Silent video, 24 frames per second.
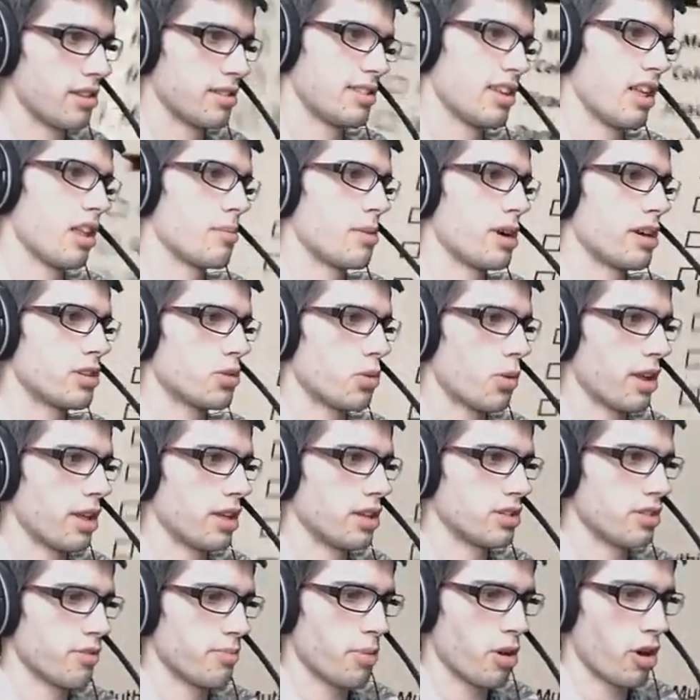celebrate 20
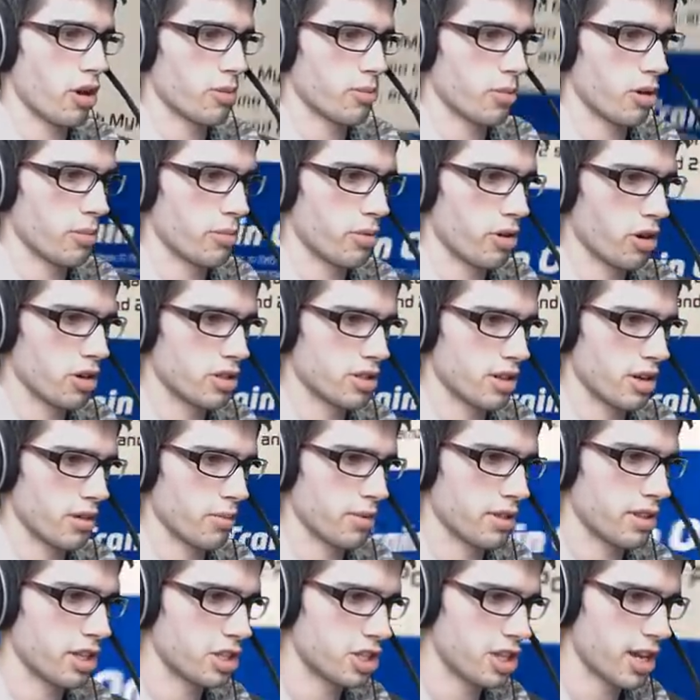years of Pokemon brochure
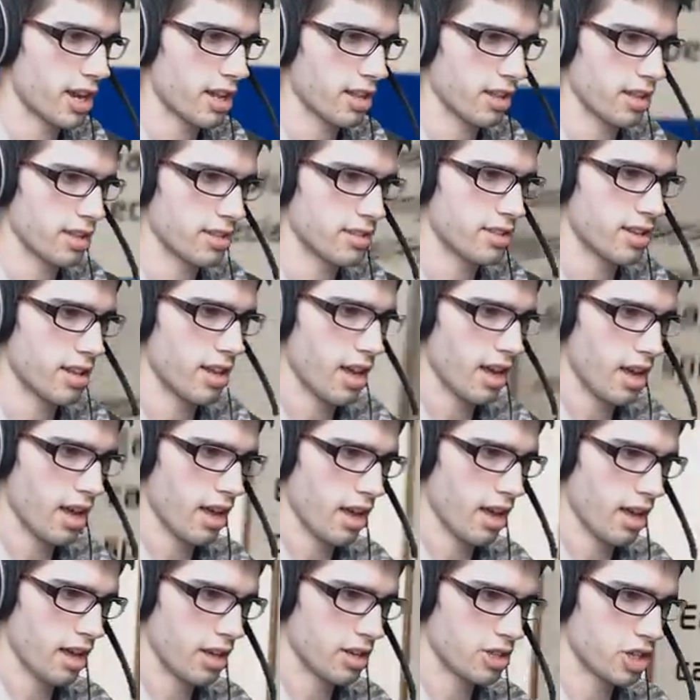with the checklist
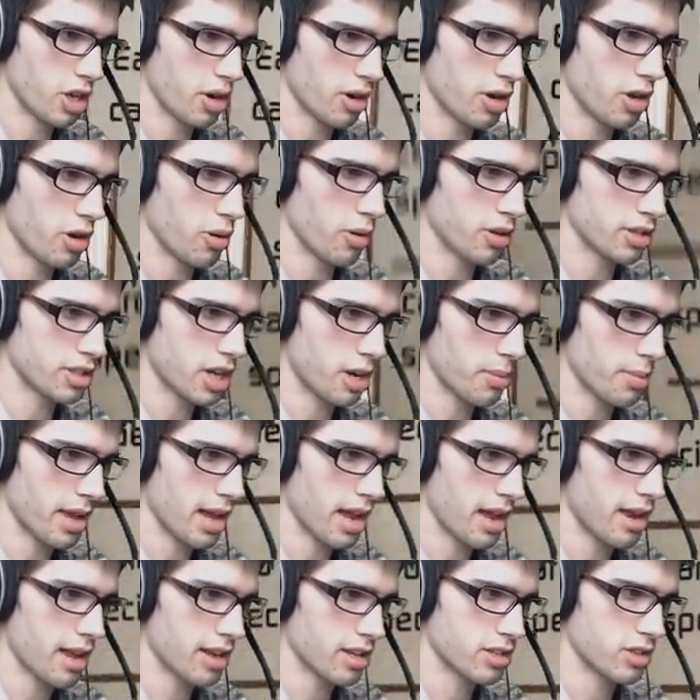showing you what's
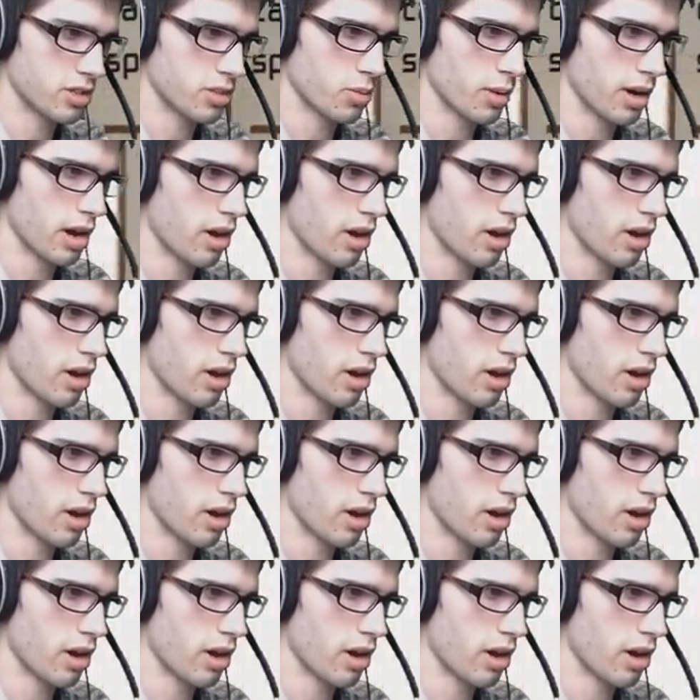coming out next as